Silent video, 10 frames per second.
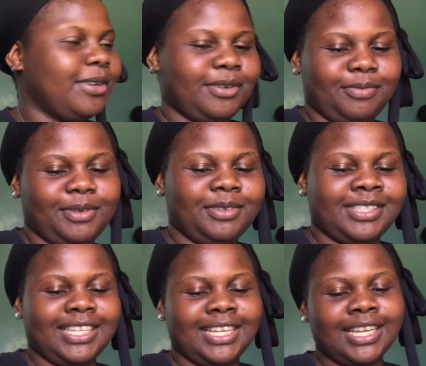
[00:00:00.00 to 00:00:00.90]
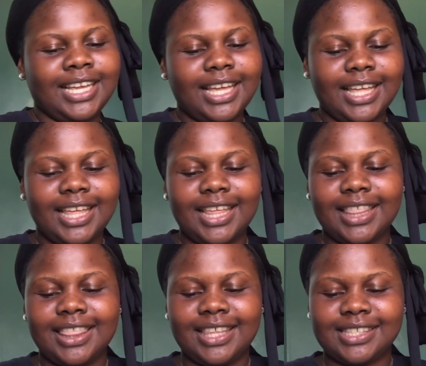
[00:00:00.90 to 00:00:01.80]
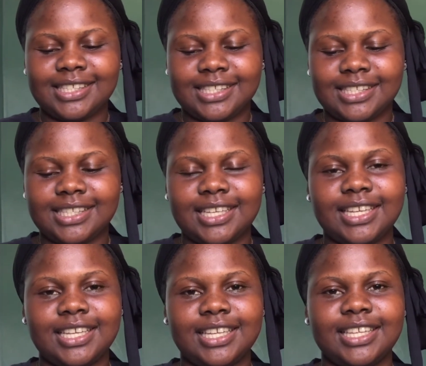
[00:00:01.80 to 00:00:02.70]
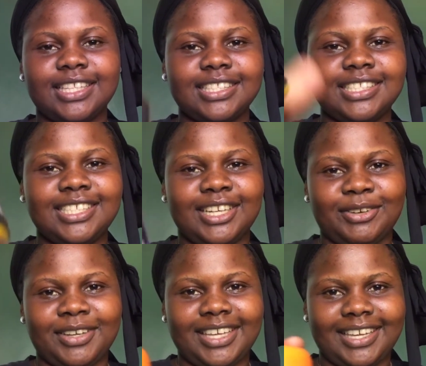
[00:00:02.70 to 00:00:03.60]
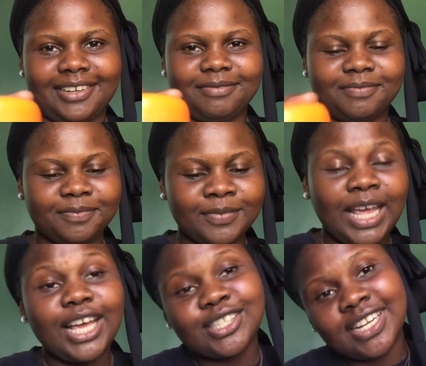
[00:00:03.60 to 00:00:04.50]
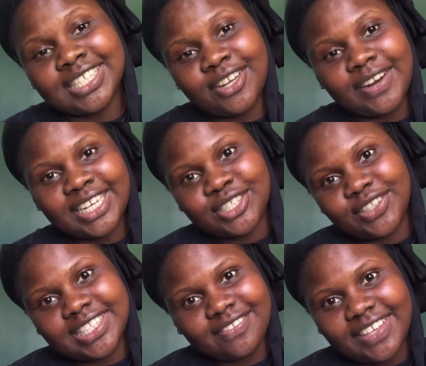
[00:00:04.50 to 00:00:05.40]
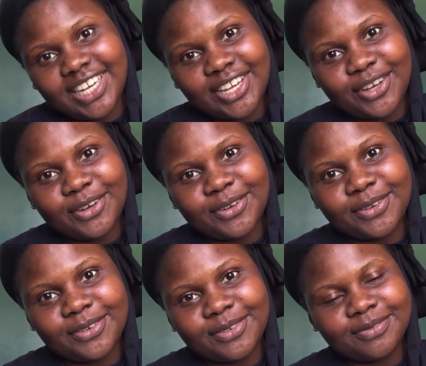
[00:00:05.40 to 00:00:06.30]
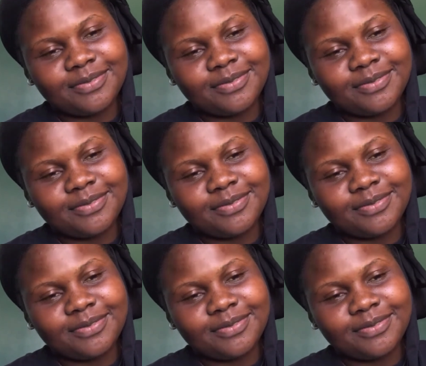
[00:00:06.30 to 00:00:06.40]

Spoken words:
going to be using this gel here. So let's get right into this video.